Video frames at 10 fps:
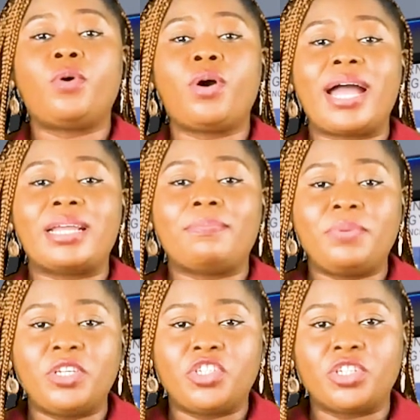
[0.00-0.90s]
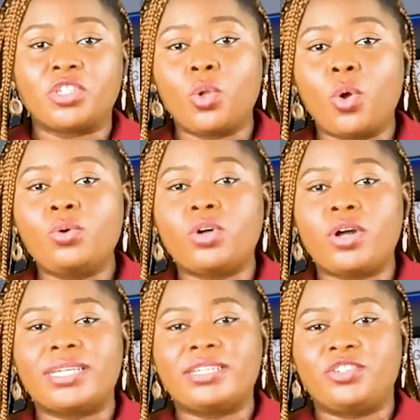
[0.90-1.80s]
for an ambitious local
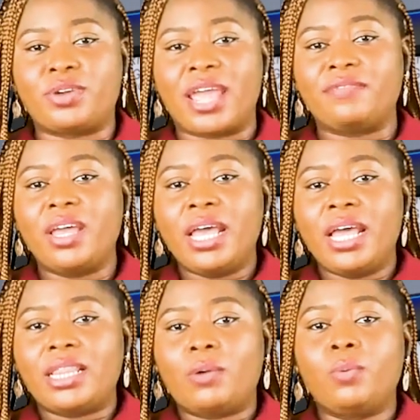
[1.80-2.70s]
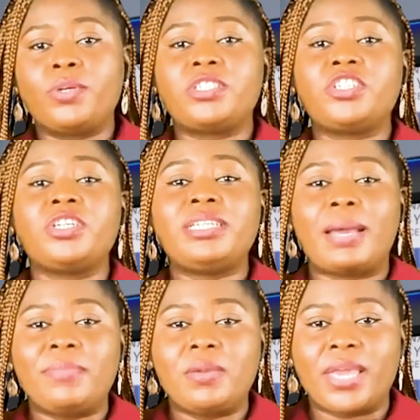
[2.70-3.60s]
content drive that will position
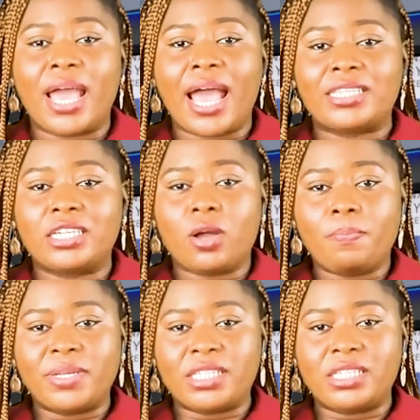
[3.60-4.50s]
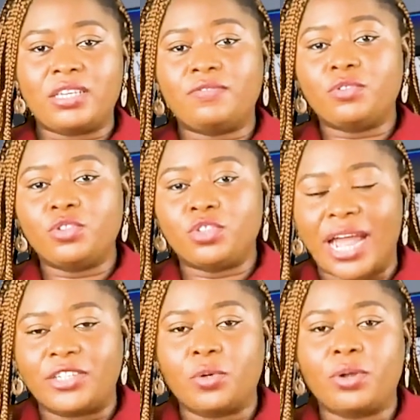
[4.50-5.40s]
Namibia as a competitive
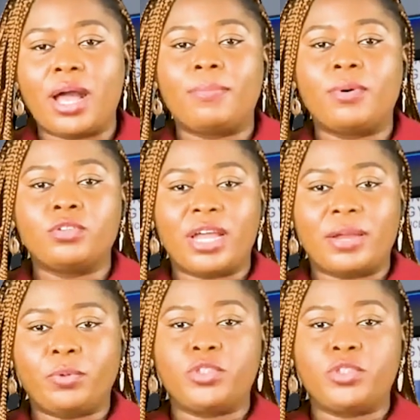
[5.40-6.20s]
hydrocarbon